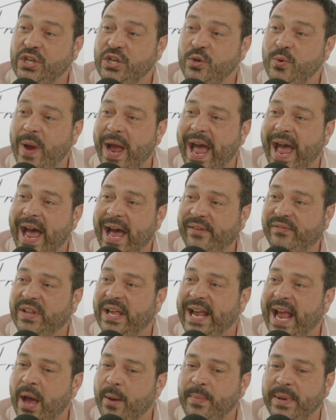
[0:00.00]
you have
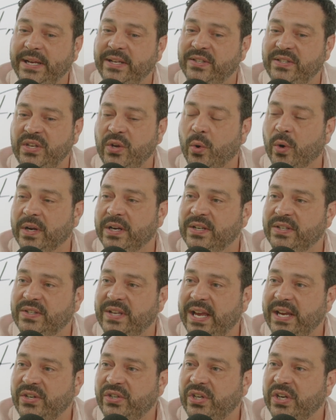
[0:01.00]
like how big is the
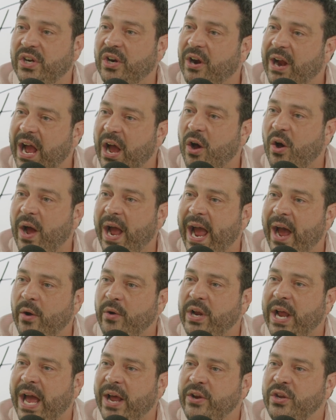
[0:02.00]
organization or how how
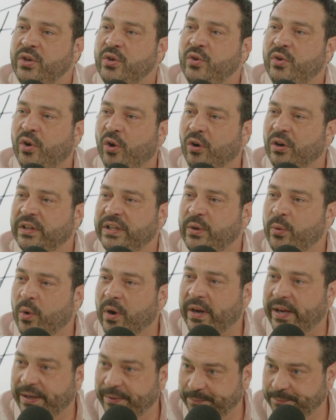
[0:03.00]
how do you currently work it?